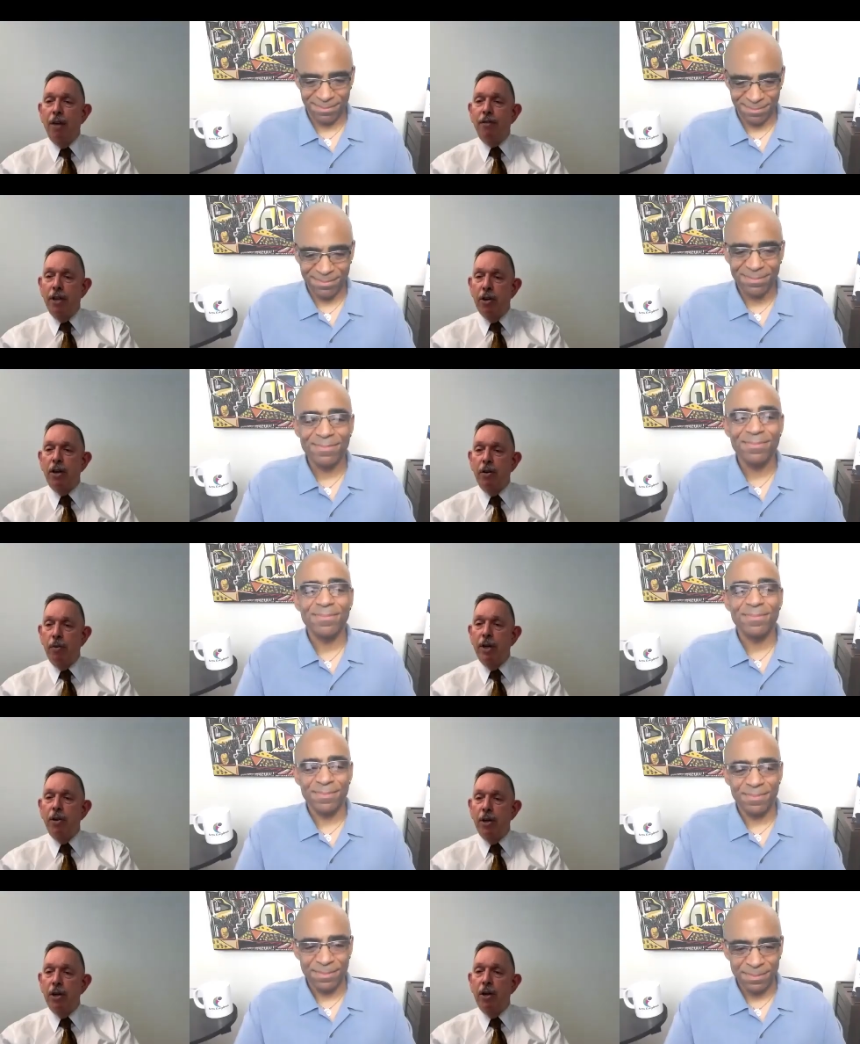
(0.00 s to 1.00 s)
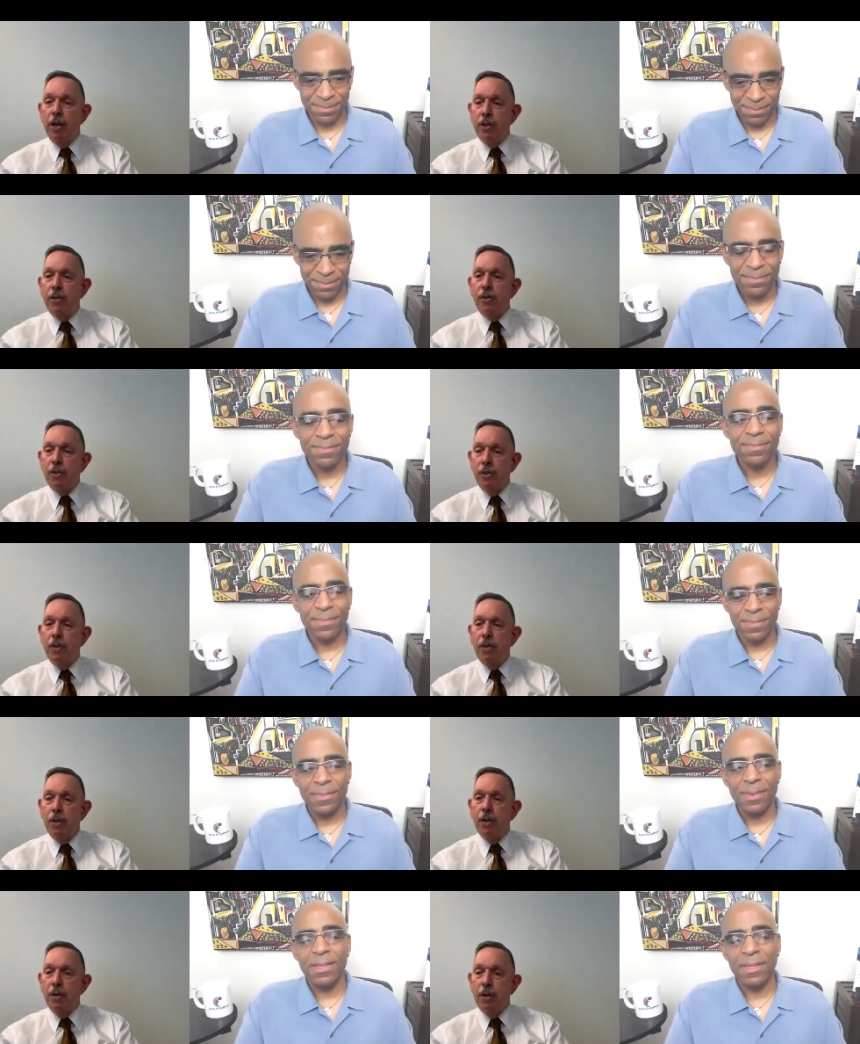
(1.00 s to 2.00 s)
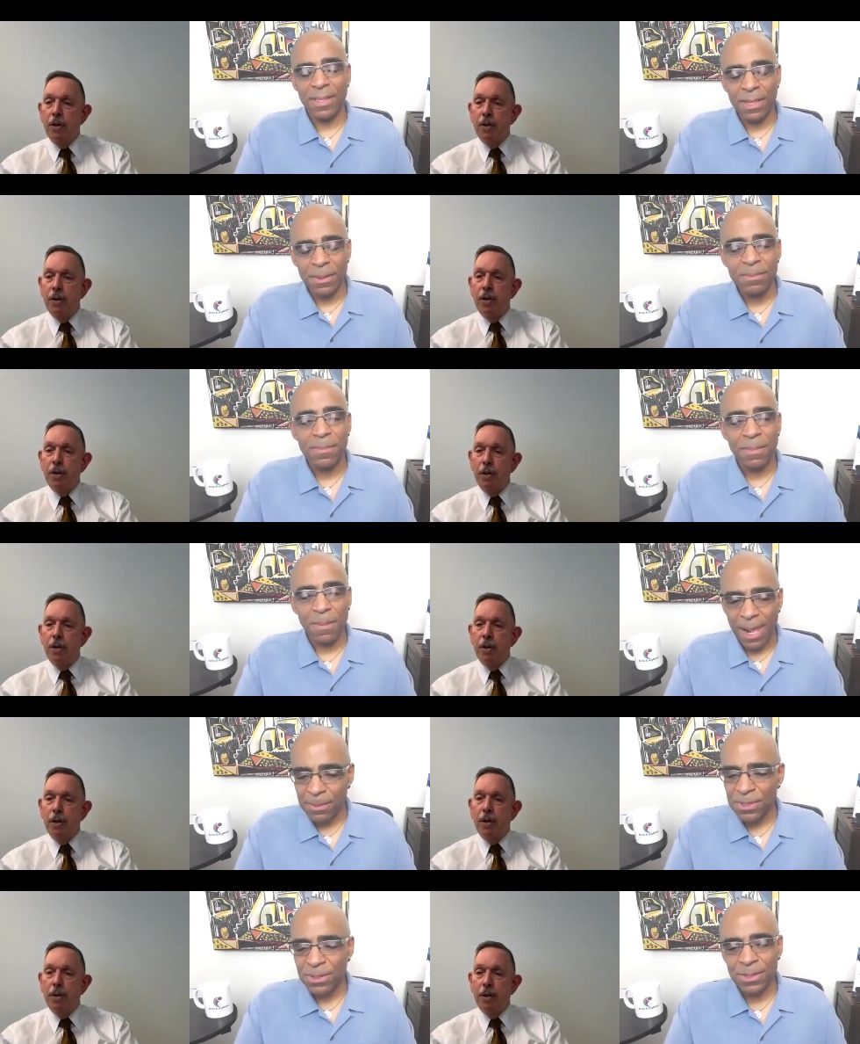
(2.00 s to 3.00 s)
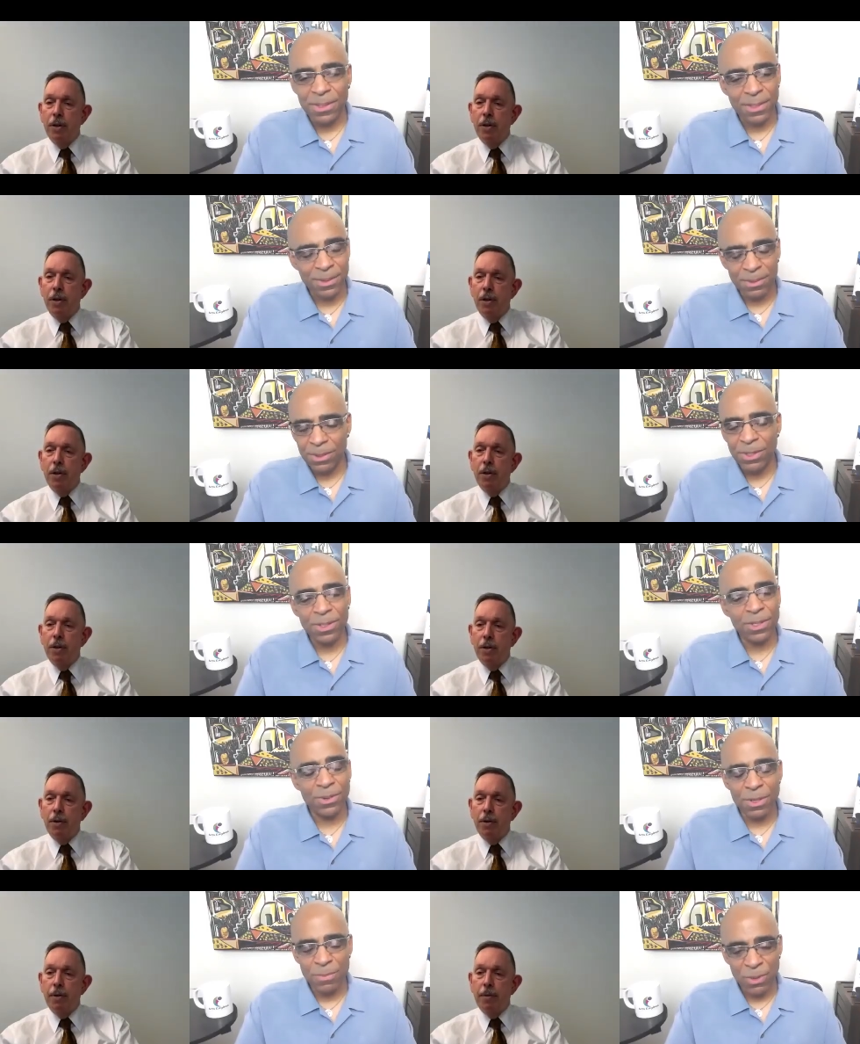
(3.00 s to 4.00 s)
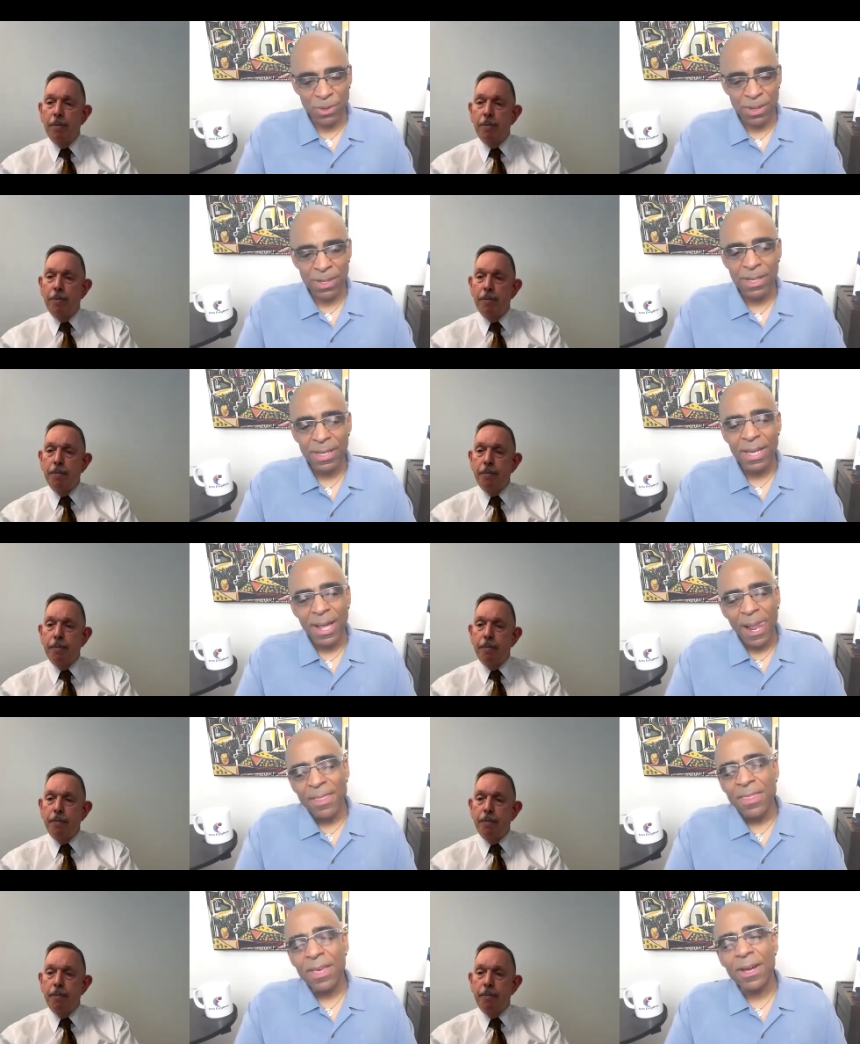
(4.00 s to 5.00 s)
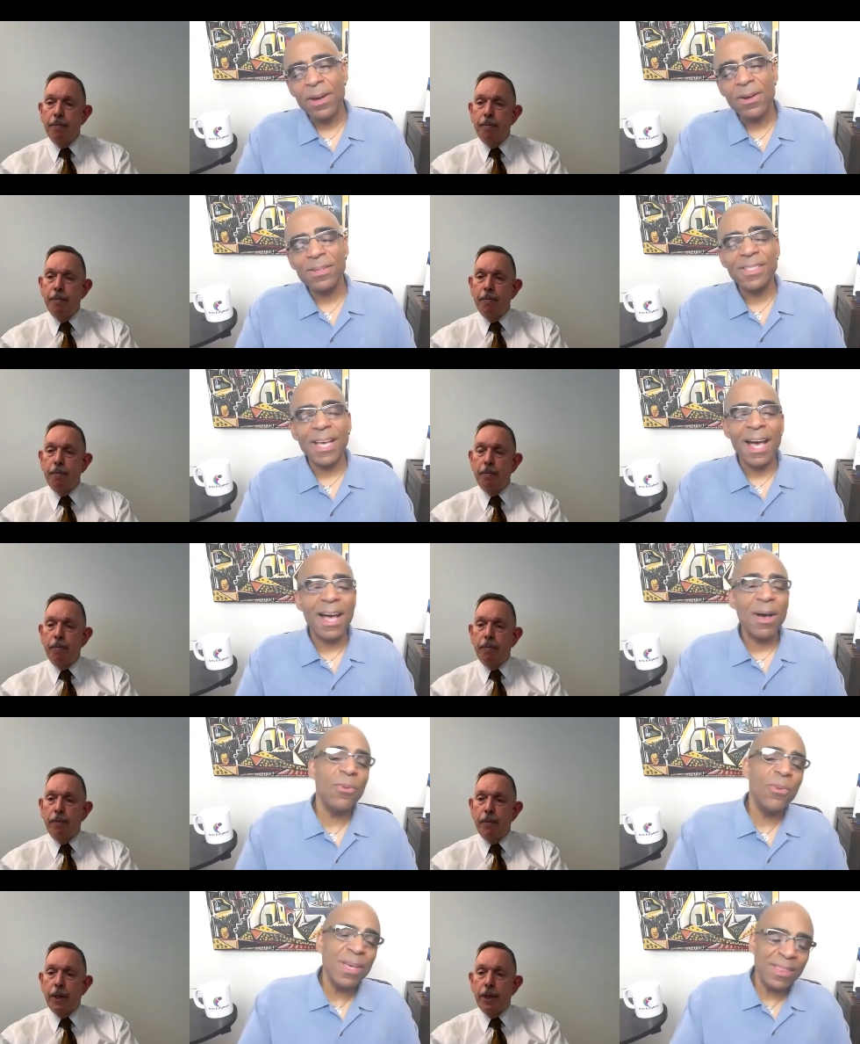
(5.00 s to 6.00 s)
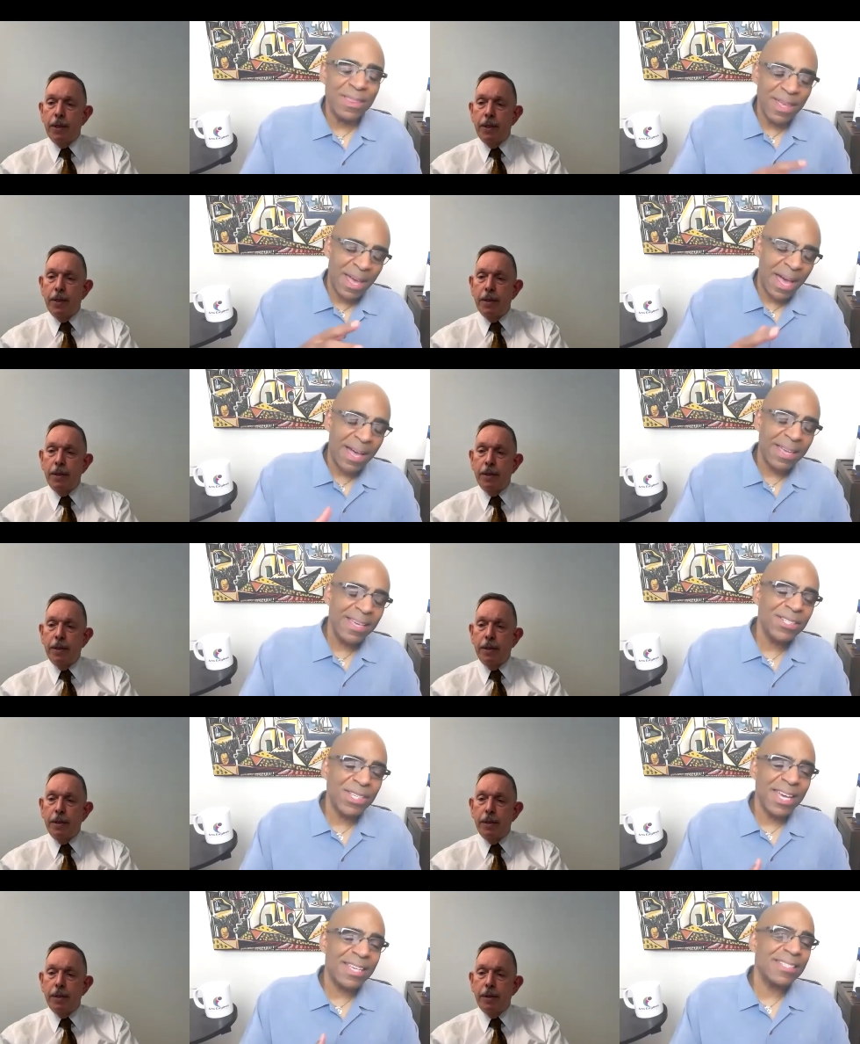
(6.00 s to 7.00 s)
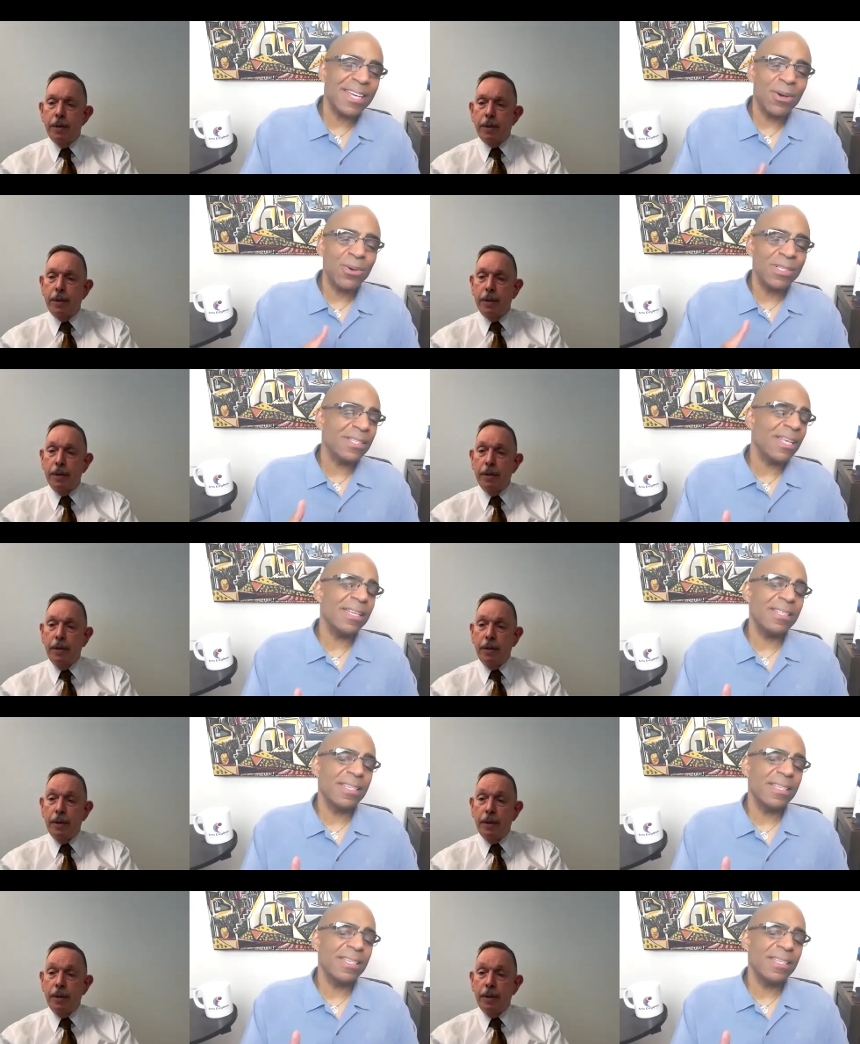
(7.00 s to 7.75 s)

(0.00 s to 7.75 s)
Speaker 1: year career in the arts.
Speaker 2: Yeah, absolutely. Couldn't agree more. There's, uh, with uh, each guest, I always like to